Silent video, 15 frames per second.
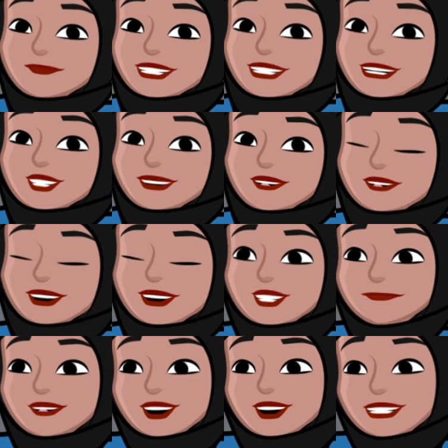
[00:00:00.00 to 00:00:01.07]
teacher then
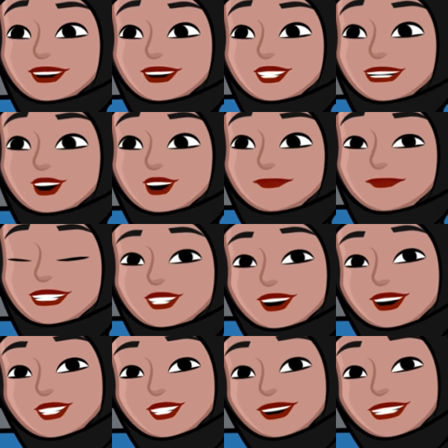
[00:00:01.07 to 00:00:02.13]
plays audio
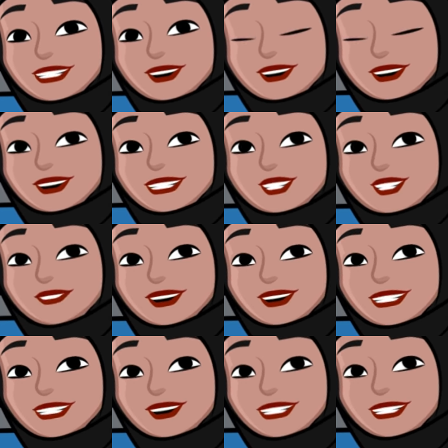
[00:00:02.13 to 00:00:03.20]
containing a cause and
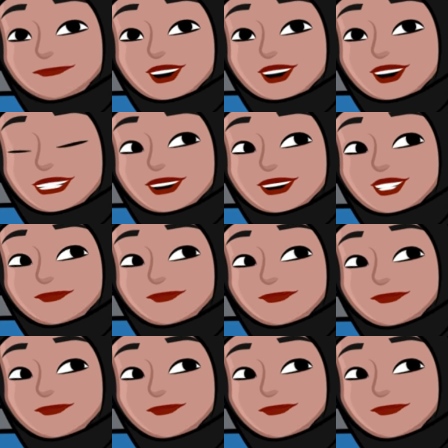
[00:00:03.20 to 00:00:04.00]
effect explanation.